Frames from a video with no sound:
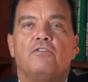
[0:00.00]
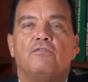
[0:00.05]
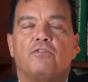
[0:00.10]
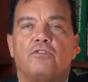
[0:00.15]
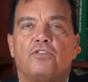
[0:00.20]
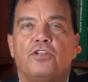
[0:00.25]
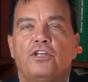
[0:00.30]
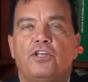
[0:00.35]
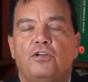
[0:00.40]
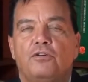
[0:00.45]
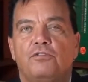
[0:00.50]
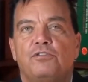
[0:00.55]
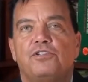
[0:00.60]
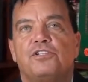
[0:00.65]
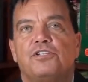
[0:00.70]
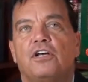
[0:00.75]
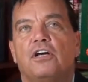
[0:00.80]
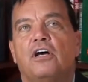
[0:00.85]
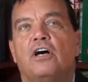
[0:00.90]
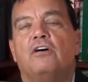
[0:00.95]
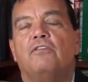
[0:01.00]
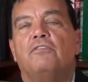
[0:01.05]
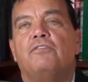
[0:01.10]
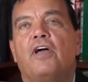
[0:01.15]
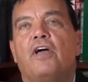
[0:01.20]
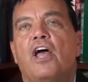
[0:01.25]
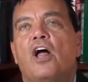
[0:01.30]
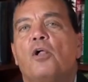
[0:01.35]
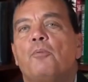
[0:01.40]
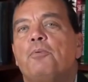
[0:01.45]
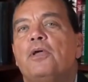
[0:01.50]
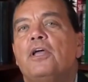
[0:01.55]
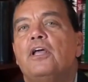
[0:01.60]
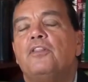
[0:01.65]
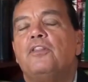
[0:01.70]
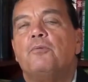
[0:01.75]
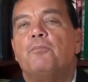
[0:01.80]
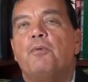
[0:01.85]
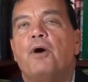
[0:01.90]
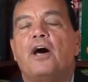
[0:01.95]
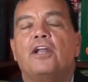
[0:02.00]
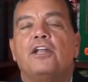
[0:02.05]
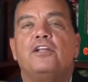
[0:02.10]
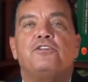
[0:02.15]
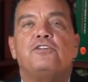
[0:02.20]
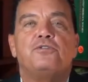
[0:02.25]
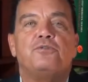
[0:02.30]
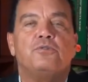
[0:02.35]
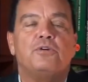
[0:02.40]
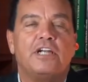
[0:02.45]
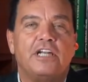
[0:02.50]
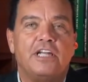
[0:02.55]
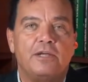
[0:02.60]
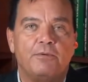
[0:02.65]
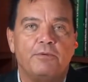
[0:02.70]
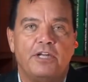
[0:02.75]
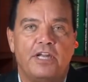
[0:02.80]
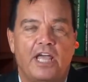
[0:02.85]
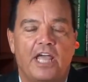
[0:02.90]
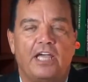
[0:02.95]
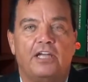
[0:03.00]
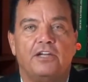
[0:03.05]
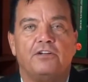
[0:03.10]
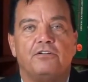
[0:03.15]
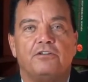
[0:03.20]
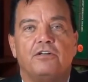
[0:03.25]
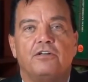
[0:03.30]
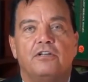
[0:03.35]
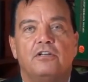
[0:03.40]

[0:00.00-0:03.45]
for the use of helping the body to eliminate